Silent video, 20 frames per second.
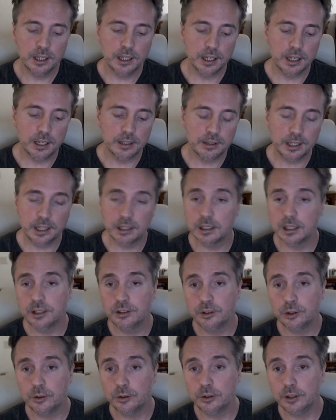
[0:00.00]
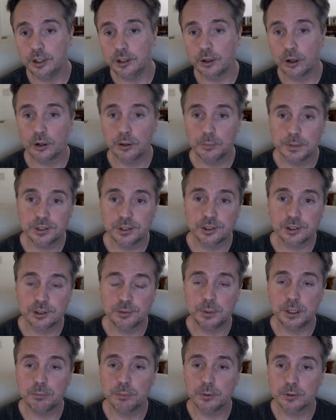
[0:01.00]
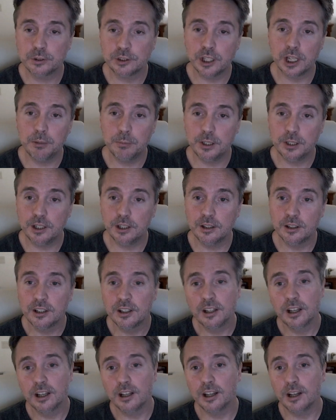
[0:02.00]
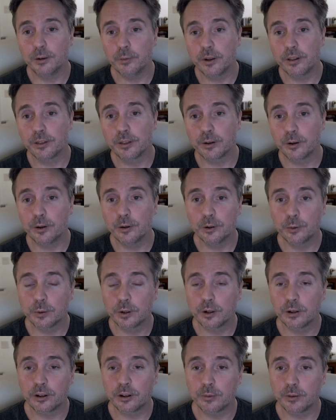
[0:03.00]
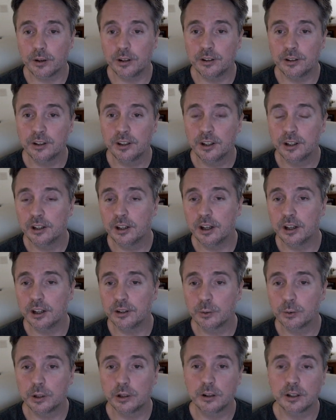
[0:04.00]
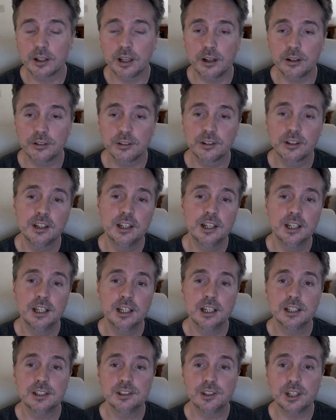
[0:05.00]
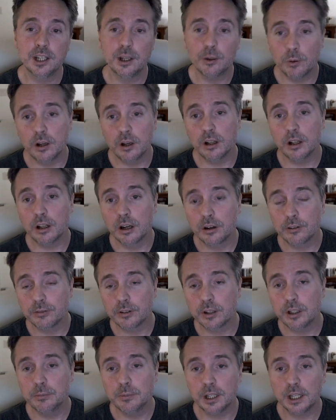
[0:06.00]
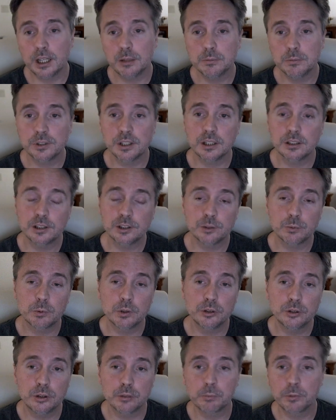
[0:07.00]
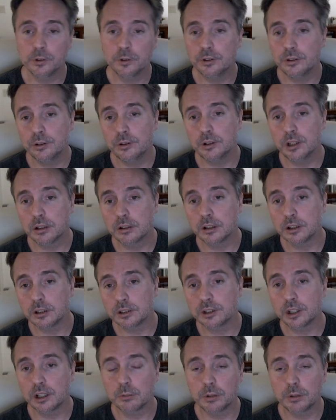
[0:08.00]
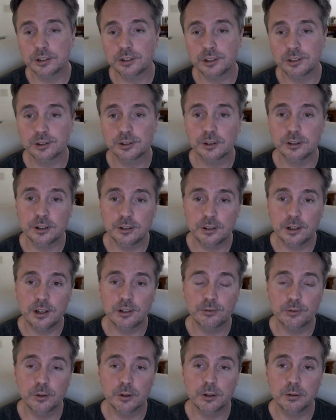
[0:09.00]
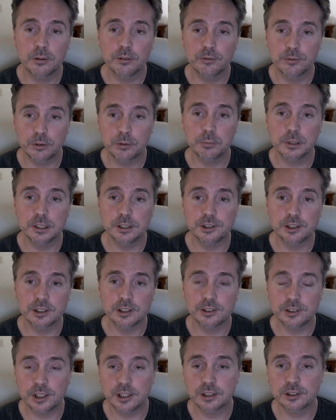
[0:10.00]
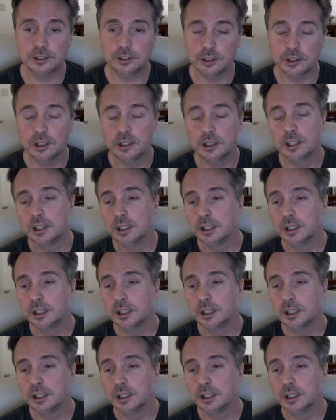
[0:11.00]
And that led to the Code Mystics people chiming in with their own Twitter accounts, and saying, well, our frame times on this 1.2 gigahertz ARM processor are around 4 milliseconds actually.